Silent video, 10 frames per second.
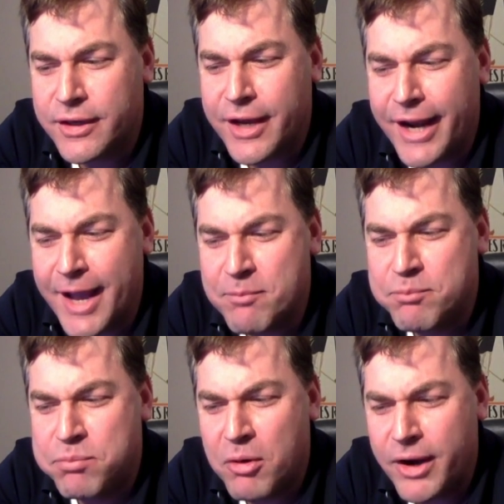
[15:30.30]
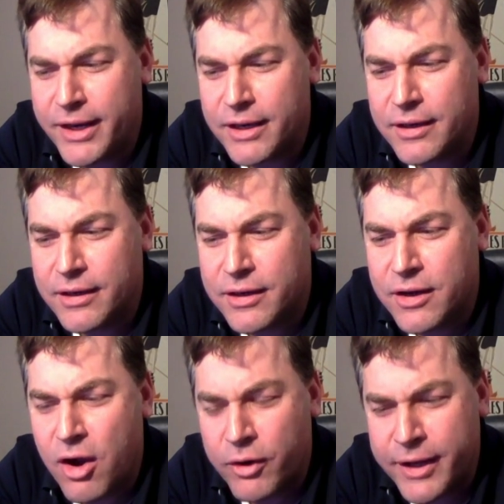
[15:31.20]
can I put
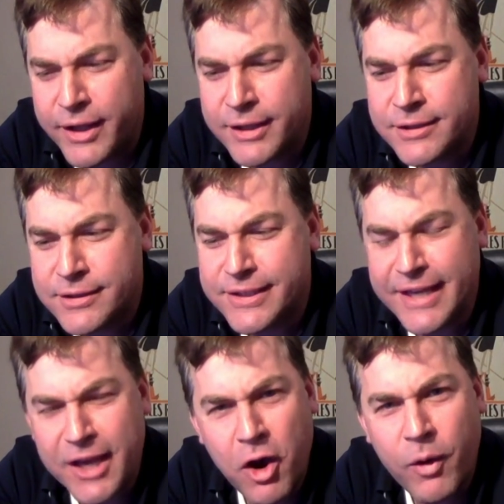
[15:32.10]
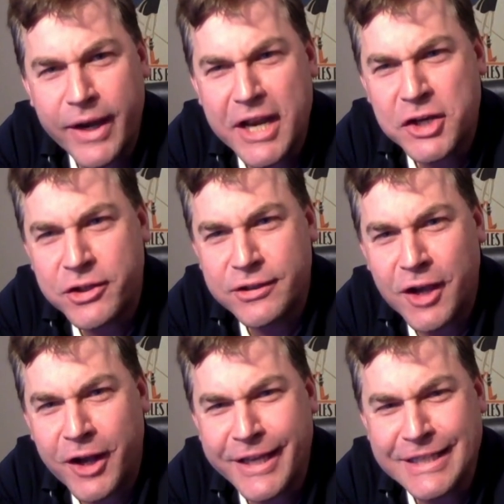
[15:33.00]
Conan's C O initials
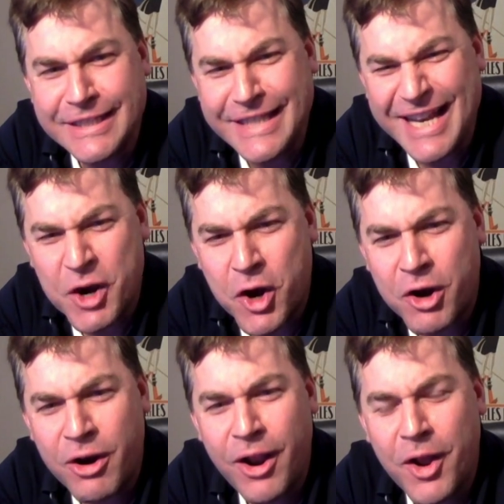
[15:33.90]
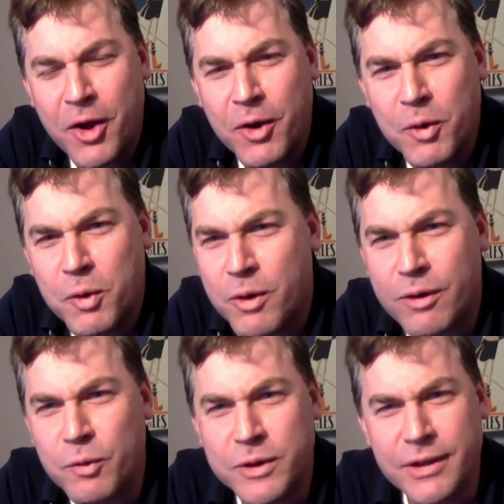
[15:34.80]
on his dinner,
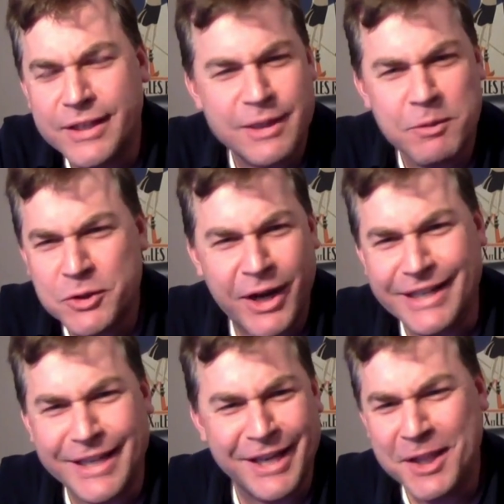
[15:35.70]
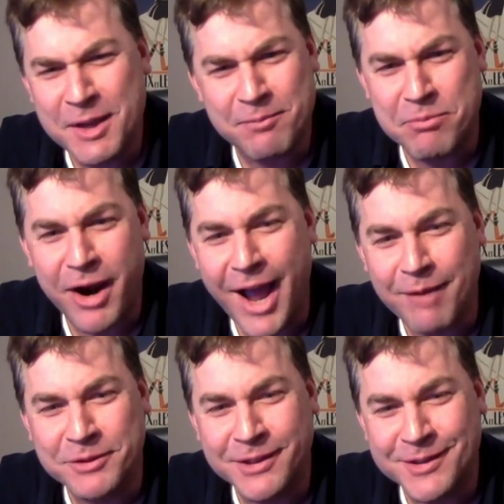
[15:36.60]
or would, is someone trying to kill him?
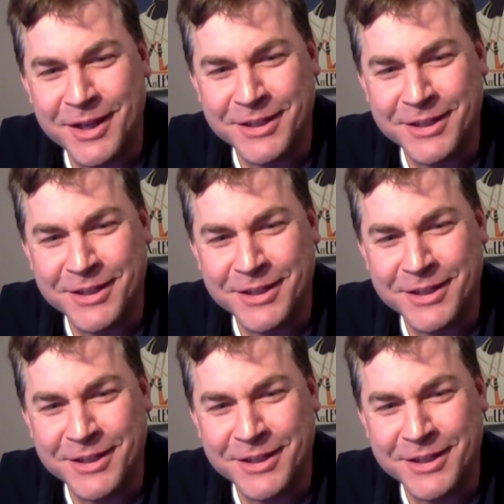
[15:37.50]
Perhaps is